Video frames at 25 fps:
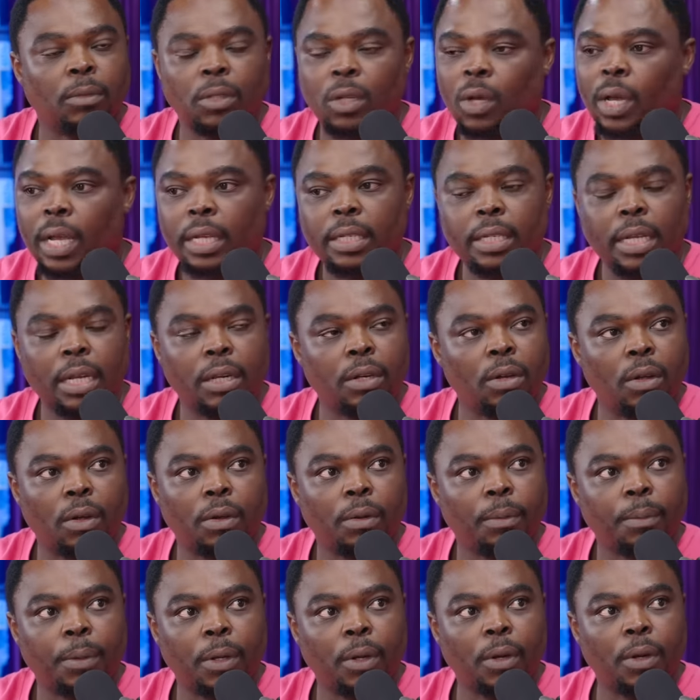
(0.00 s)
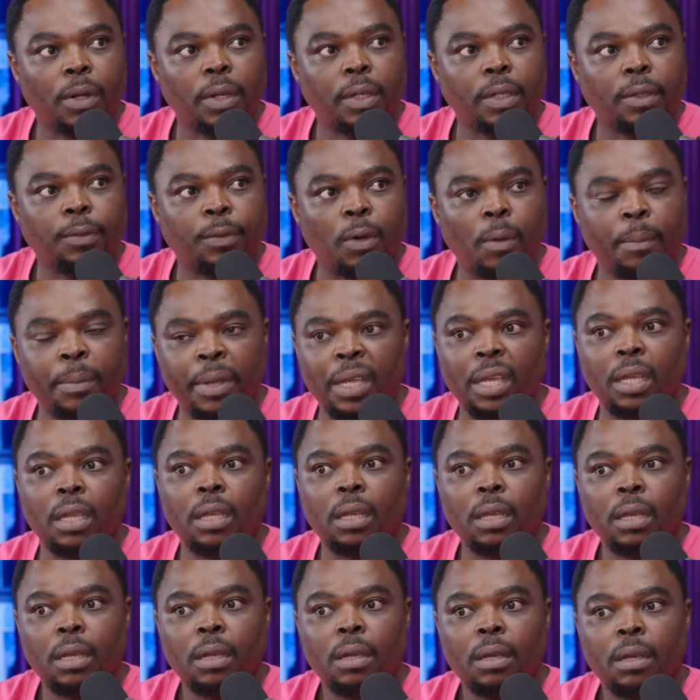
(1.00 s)
No, I said no, because for
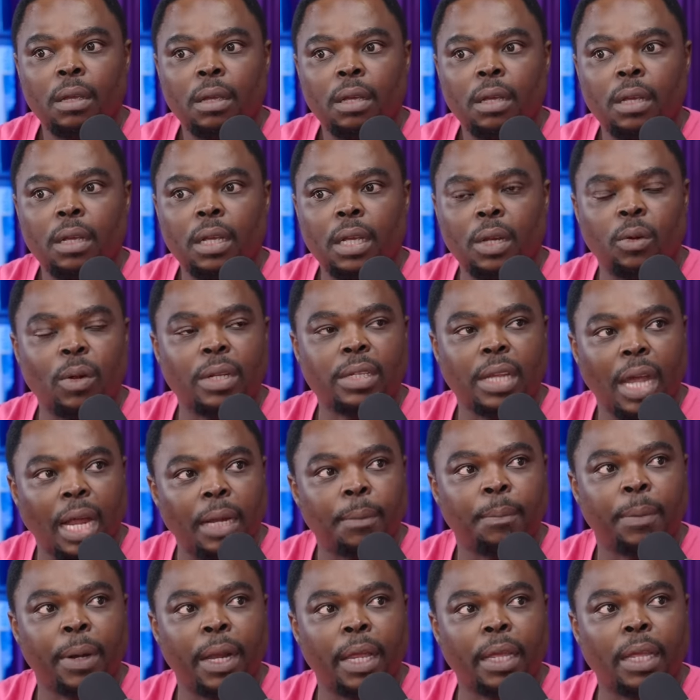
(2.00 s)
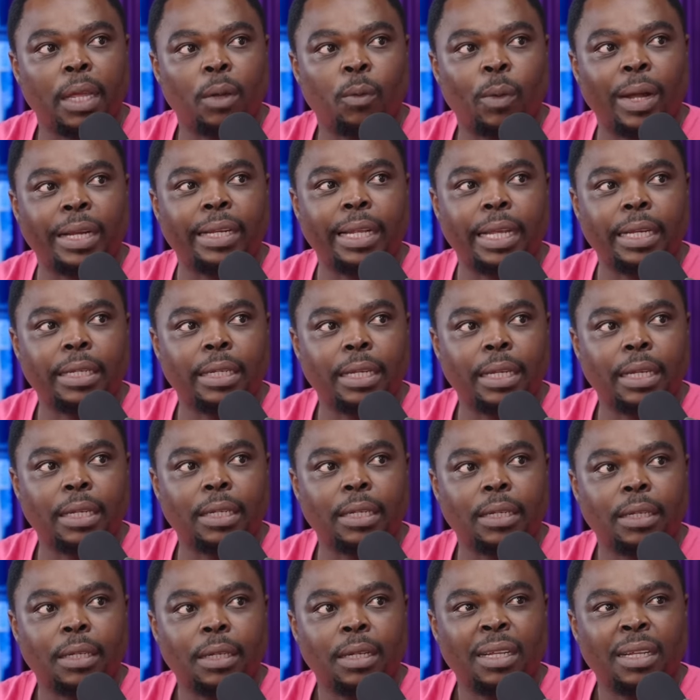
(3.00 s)
me, it was heartbreaking what they did.